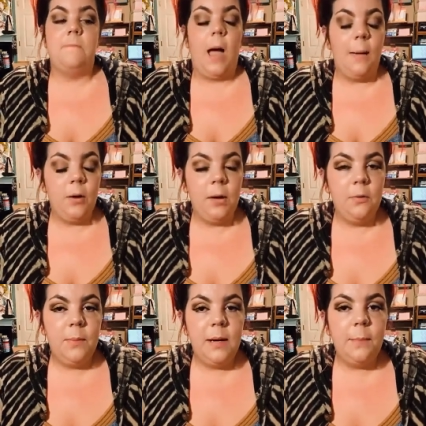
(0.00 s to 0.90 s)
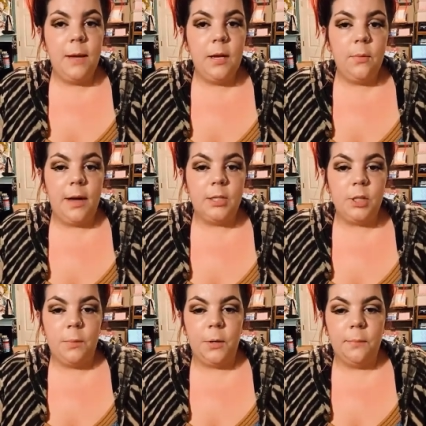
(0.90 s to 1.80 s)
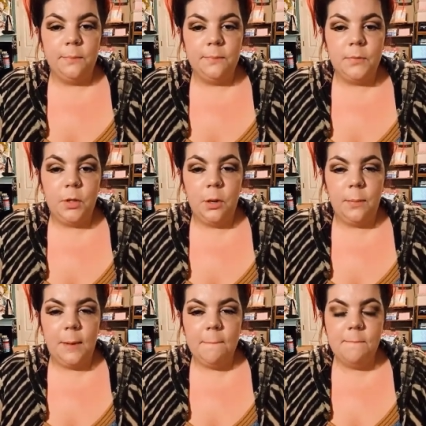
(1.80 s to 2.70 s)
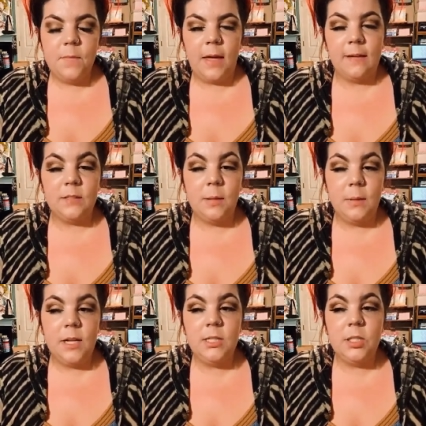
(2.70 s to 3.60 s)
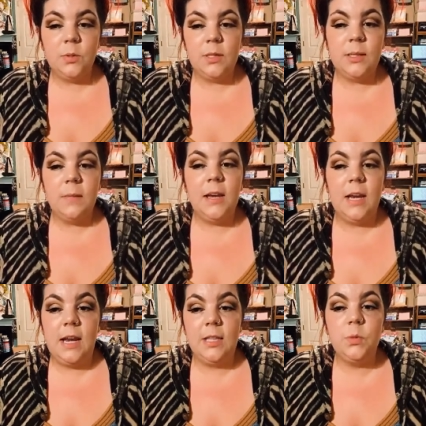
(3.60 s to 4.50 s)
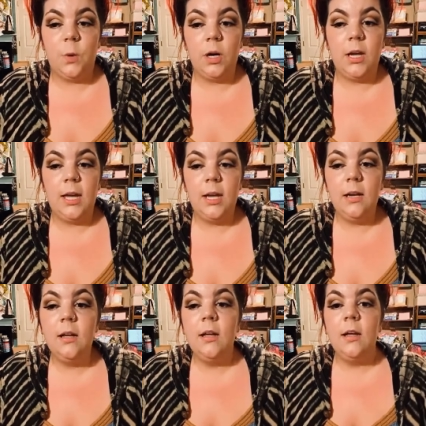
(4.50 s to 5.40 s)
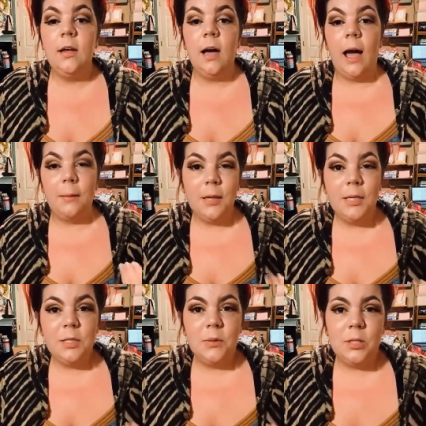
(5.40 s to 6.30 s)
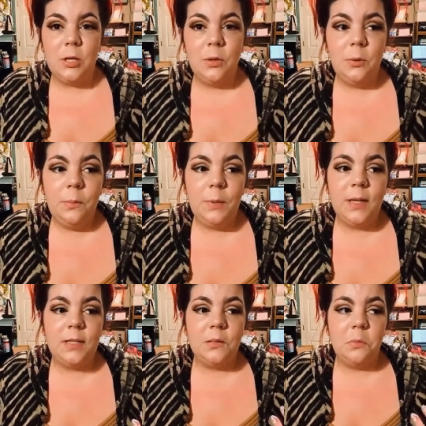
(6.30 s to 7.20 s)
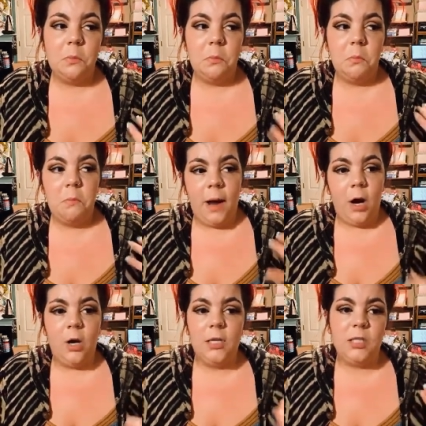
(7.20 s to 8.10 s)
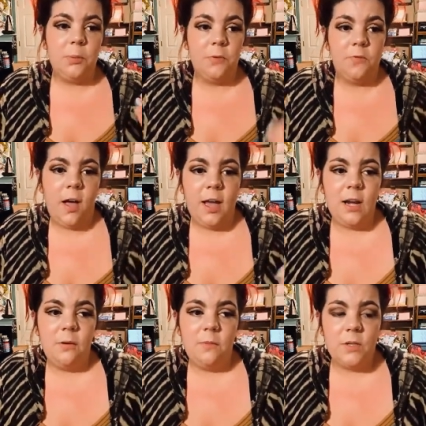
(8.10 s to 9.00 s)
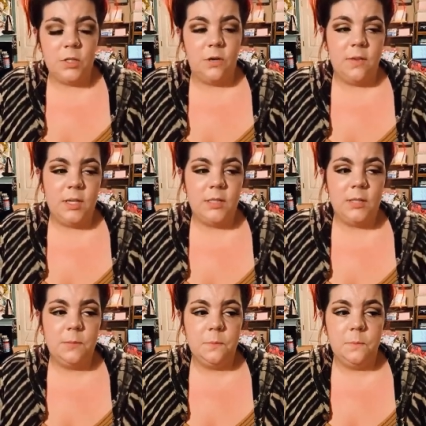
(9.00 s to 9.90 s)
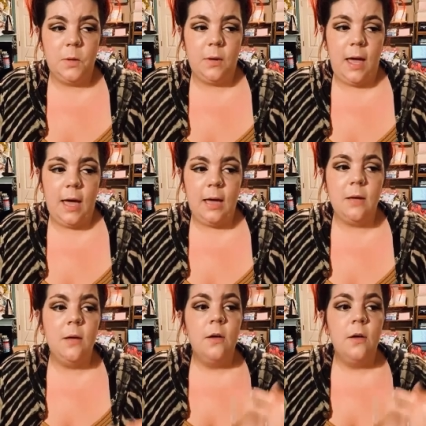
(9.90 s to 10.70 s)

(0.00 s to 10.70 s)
I'm okay with being a bandwagon jumper. You know what I mean? Like if somebody's doing something and it's working, I'm going to do it too, because my heart is to provide the service. Okay?